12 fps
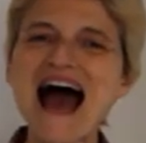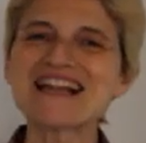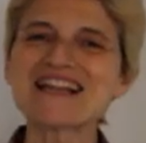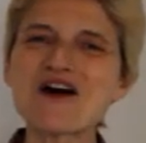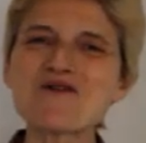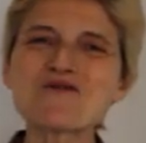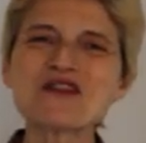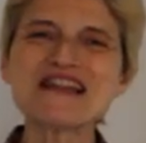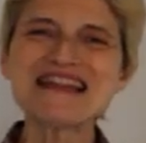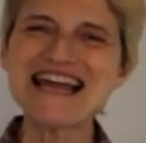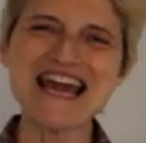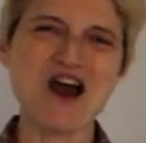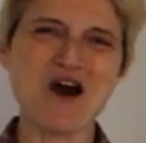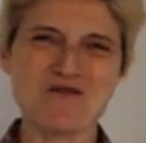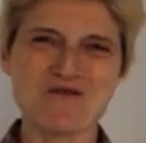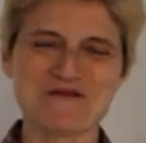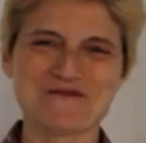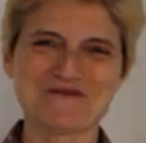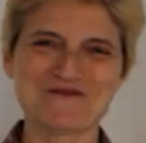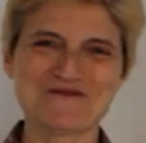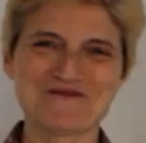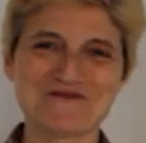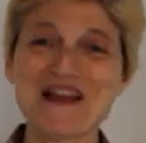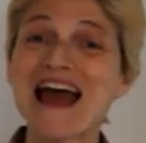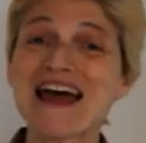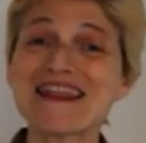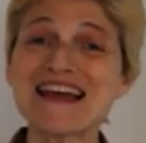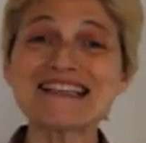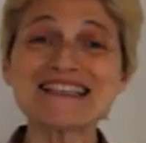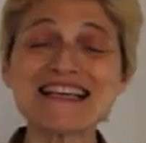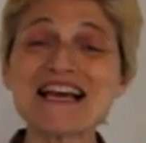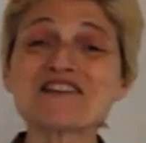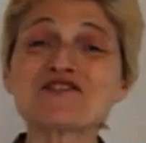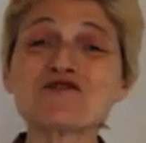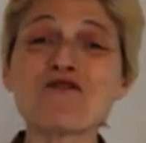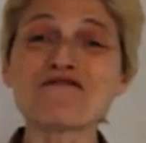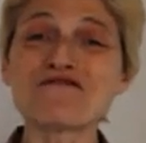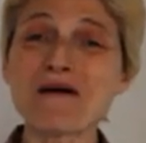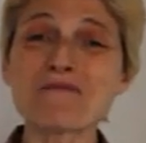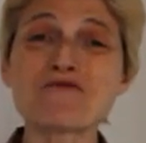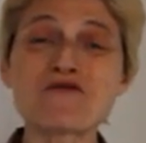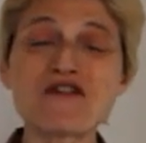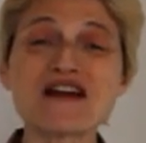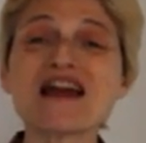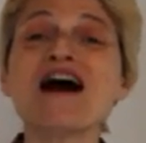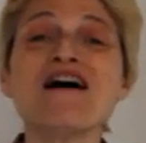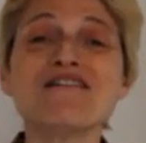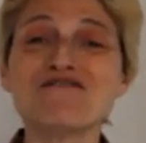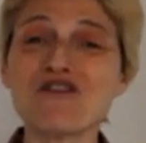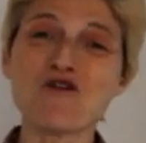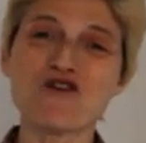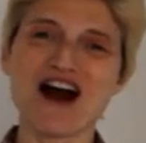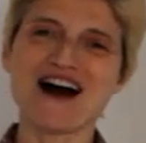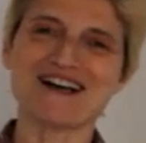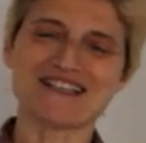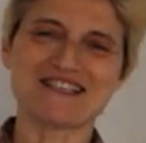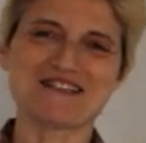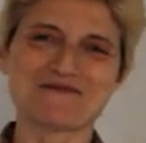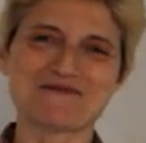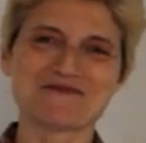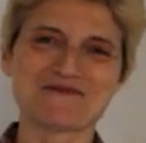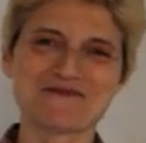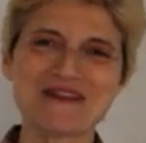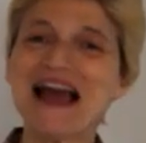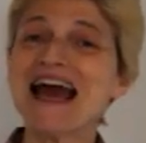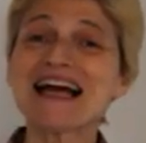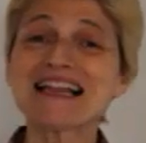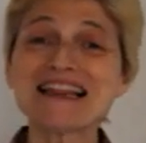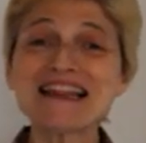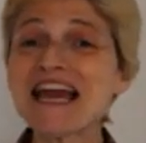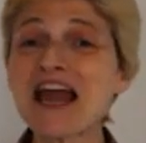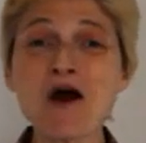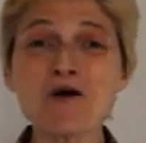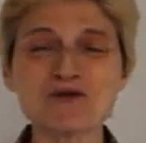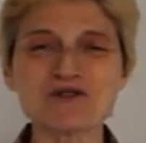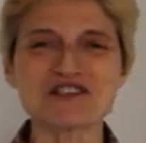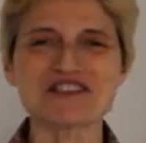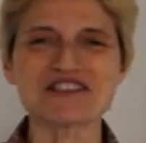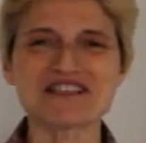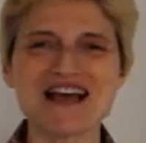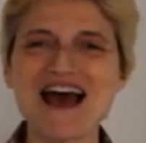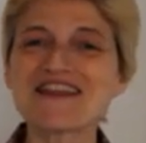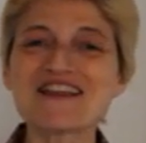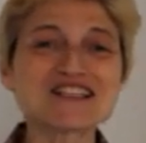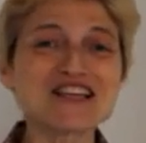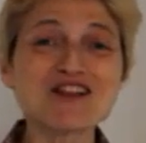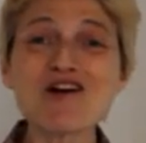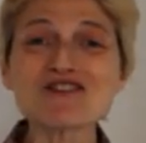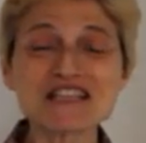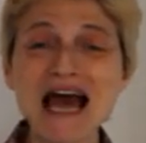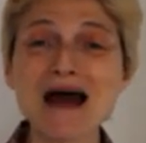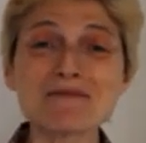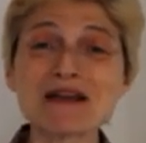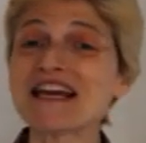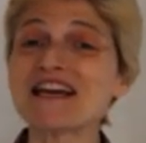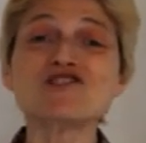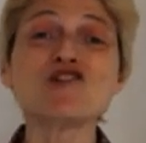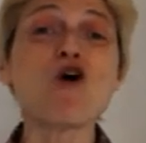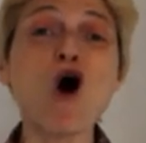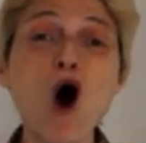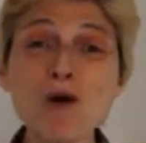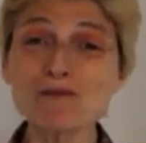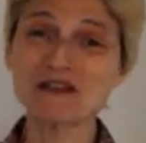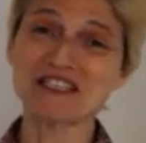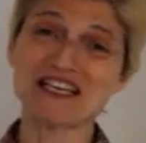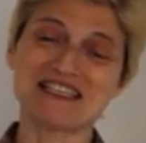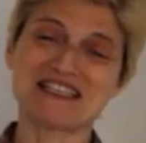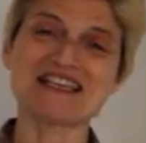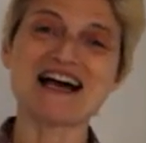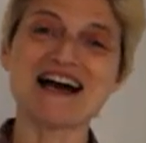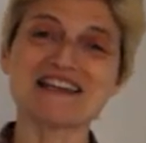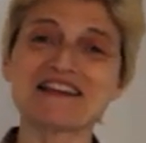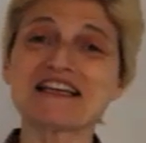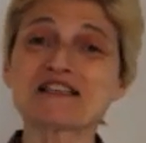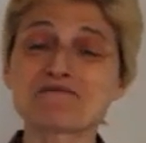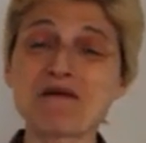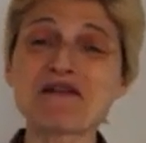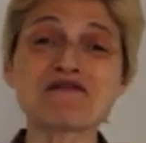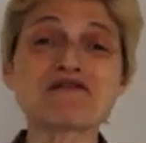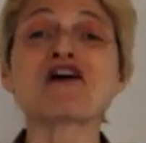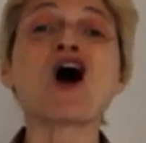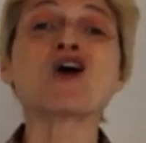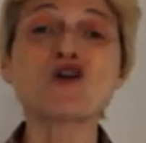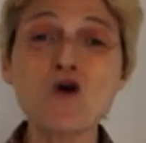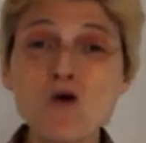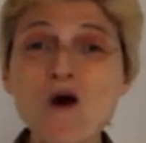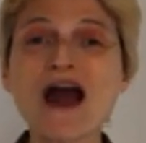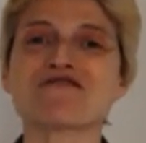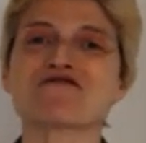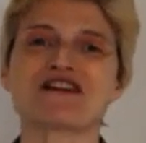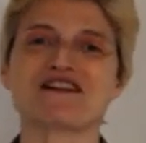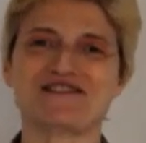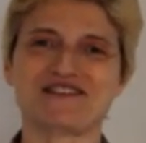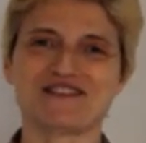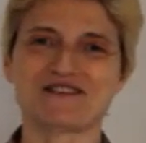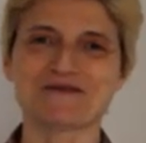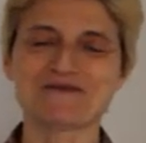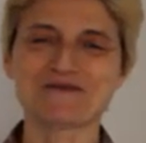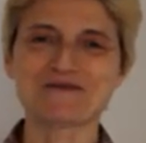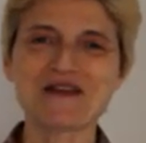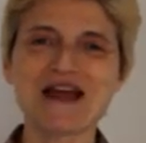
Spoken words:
Hello, Leo. This is your February forecast. Leos, there's a lot happening in your opposite sign this month, Aquarius.